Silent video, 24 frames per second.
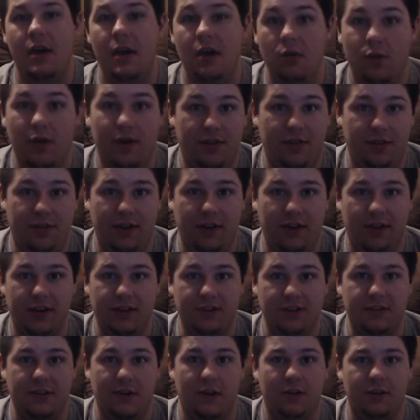with their
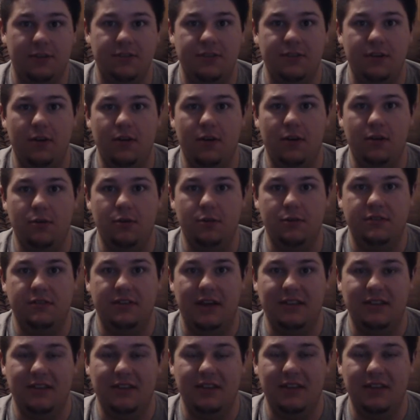guitar solos.